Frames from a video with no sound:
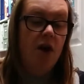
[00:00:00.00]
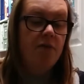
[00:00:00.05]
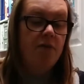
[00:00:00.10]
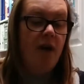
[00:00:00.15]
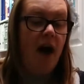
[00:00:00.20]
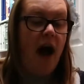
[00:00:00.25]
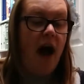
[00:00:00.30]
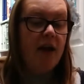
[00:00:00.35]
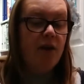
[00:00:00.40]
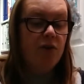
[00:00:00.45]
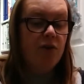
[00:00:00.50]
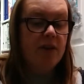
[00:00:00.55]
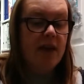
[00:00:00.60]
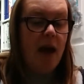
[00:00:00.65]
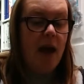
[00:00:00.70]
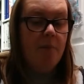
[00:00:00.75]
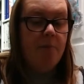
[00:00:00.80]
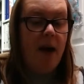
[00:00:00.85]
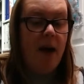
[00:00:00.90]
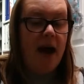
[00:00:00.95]
for I could
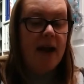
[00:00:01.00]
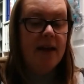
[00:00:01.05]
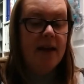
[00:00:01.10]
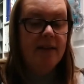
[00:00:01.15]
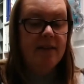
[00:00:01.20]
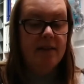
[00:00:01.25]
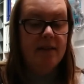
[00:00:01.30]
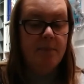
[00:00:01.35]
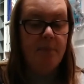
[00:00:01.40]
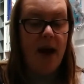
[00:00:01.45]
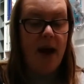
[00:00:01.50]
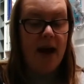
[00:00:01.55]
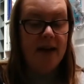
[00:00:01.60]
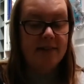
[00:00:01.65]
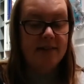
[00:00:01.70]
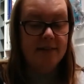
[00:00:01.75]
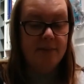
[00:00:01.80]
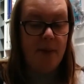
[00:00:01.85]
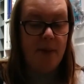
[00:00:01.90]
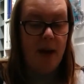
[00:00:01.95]
get back into the
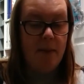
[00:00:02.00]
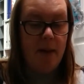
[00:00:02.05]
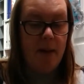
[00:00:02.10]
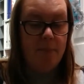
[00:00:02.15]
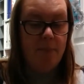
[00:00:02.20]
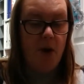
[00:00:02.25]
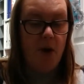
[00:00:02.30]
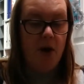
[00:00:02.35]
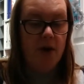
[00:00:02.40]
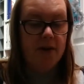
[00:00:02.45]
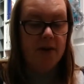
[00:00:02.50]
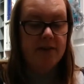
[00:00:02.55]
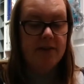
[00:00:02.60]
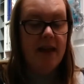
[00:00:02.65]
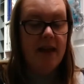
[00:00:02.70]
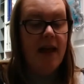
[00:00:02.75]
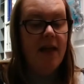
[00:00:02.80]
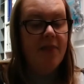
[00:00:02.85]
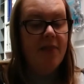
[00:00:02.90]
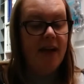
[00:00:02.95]
past by my box,
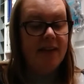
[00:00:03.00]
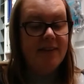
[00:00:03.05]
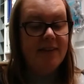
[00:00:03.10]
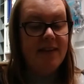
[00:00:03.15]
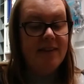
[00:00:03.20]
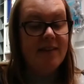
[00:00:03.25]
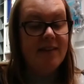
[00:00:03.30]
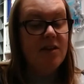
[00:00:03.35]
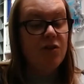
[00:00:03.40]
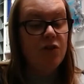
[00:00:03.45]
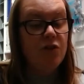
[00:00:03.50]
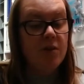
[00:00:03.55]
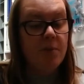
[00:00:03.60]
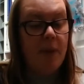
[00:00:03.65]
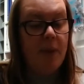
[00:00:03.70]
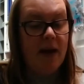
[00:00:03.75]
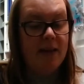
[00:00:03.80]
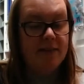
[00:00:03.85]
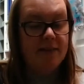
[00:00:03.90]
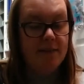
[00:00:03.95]
that is, into the
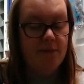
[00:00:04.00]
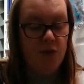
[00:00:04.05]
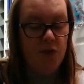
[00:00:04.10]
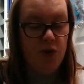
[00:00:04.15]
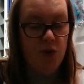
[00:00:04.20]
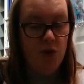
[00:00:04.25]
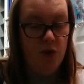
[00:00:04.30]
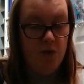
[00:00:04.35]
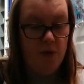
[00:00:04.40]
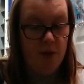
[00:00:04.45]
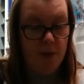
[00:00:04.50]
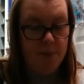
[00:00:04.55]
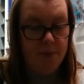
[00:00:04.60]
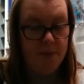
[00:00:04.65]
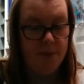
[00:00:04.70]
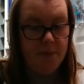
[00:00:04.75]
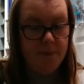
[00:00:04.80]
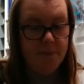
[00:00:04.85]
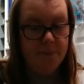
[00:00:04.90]
past of Europe.